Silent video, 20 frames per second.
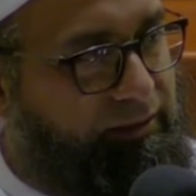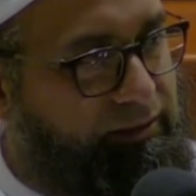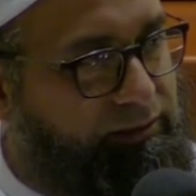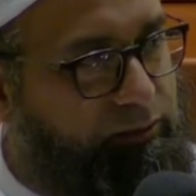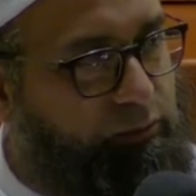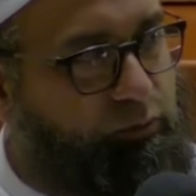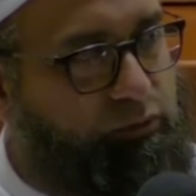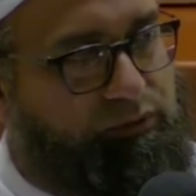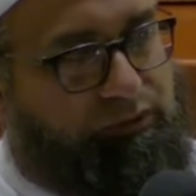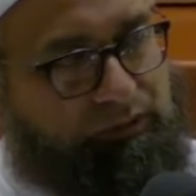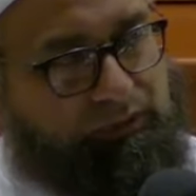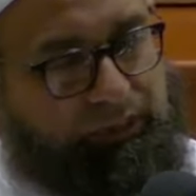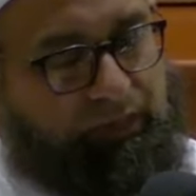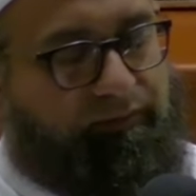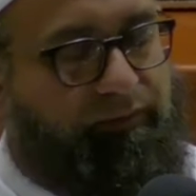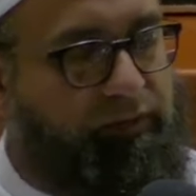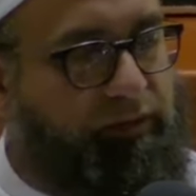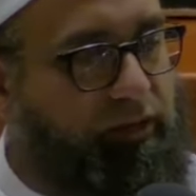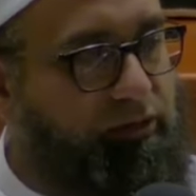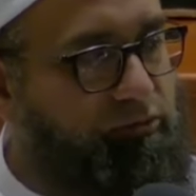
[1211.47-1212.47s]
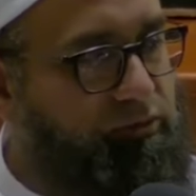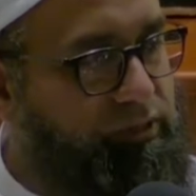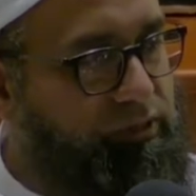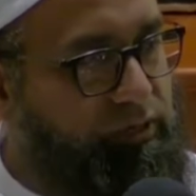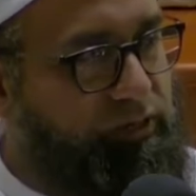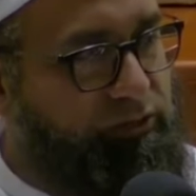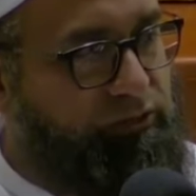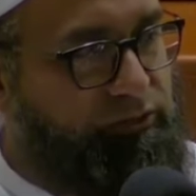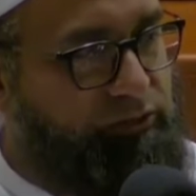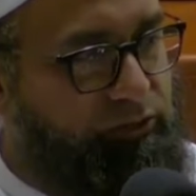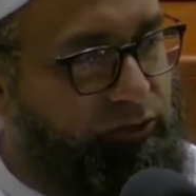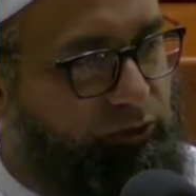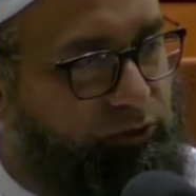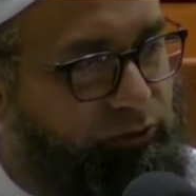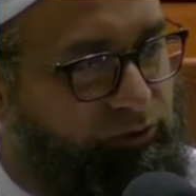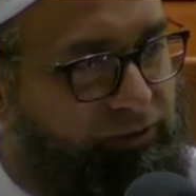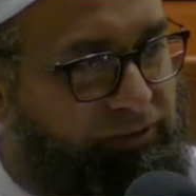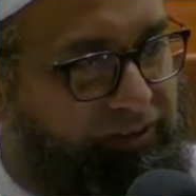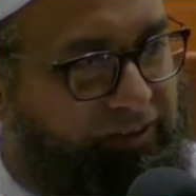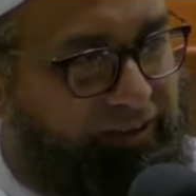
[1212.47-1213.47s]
It's almost 700 years ago.